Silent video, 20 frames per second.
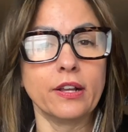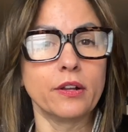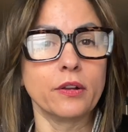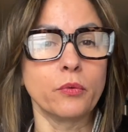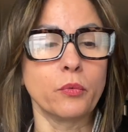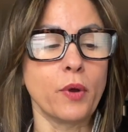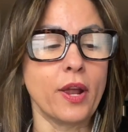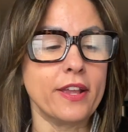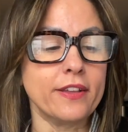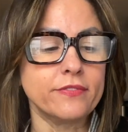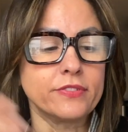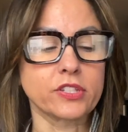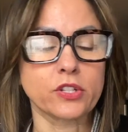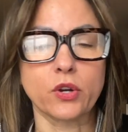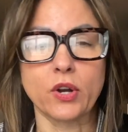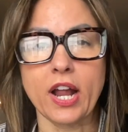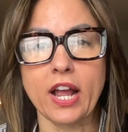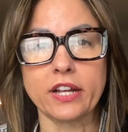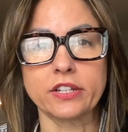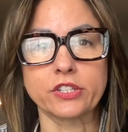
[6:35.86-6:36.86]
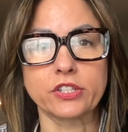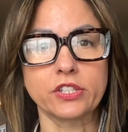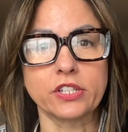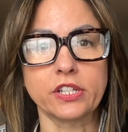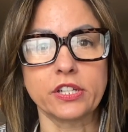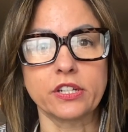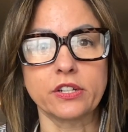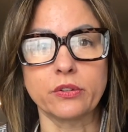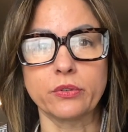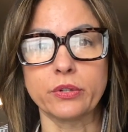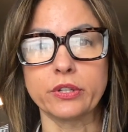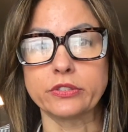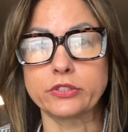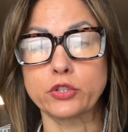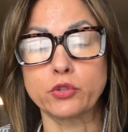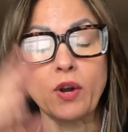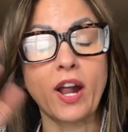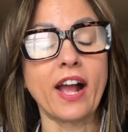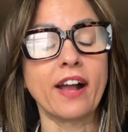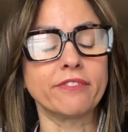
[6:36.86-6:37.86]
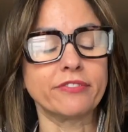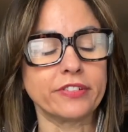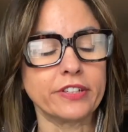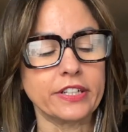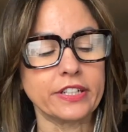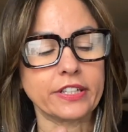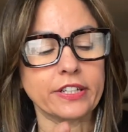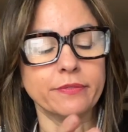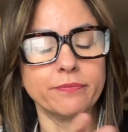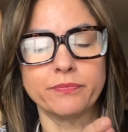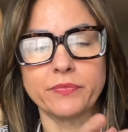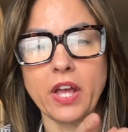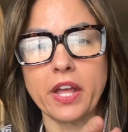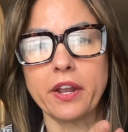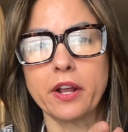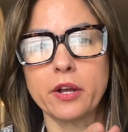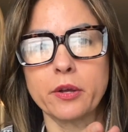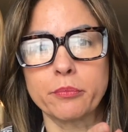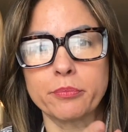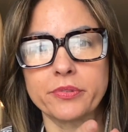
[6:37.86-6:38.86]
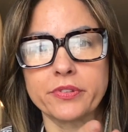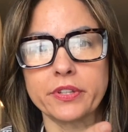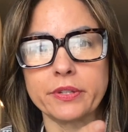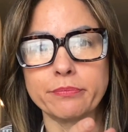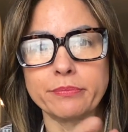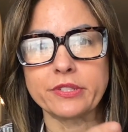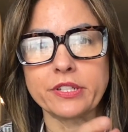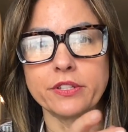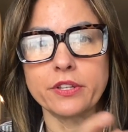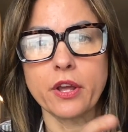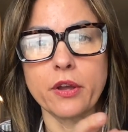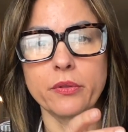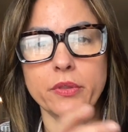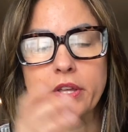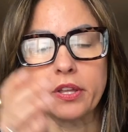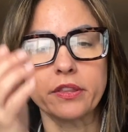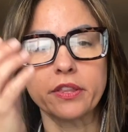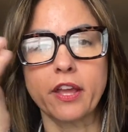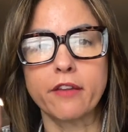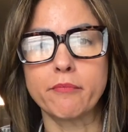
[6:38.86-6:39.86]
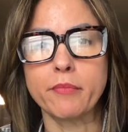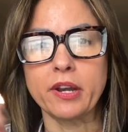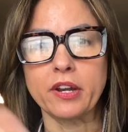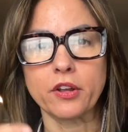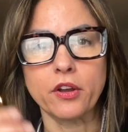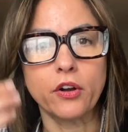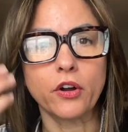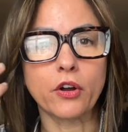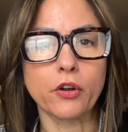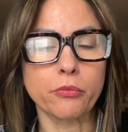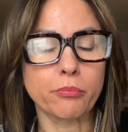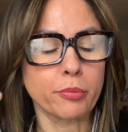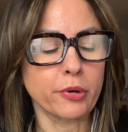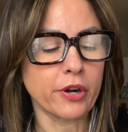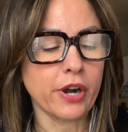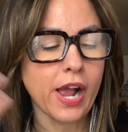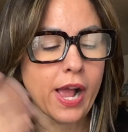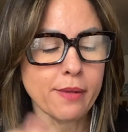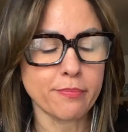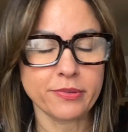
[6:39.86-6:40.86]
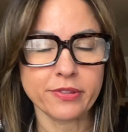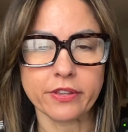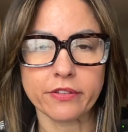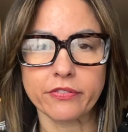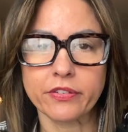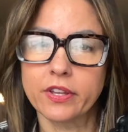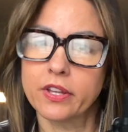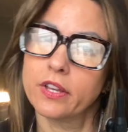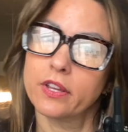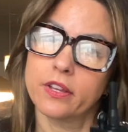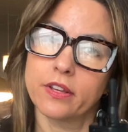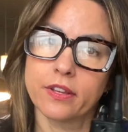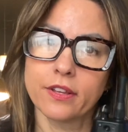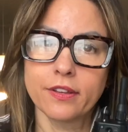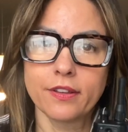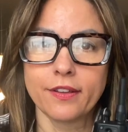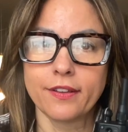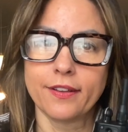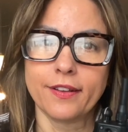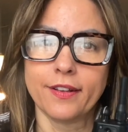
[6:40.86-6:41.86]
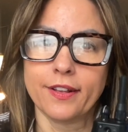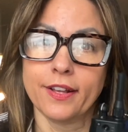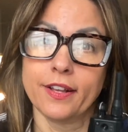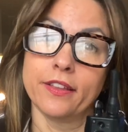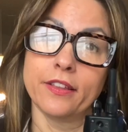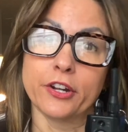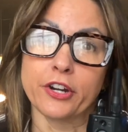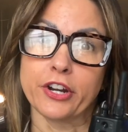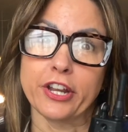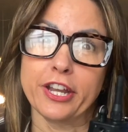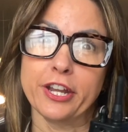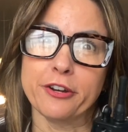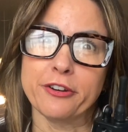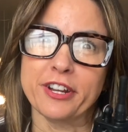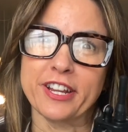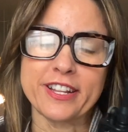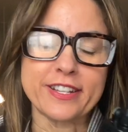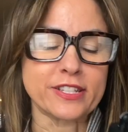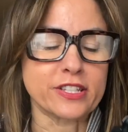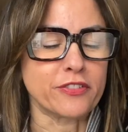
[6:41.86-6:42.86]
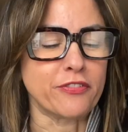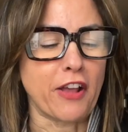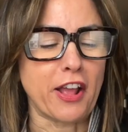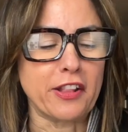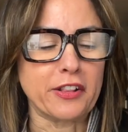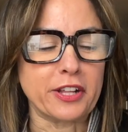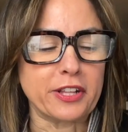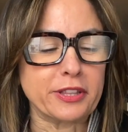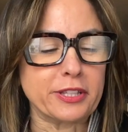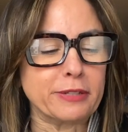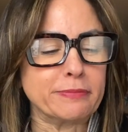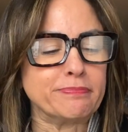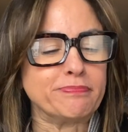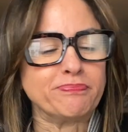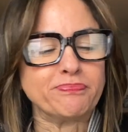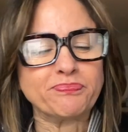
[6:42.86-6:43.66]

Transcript: waves crashing or traffic. That helps them to know that they've been called, perhaps if their hearing is failing them.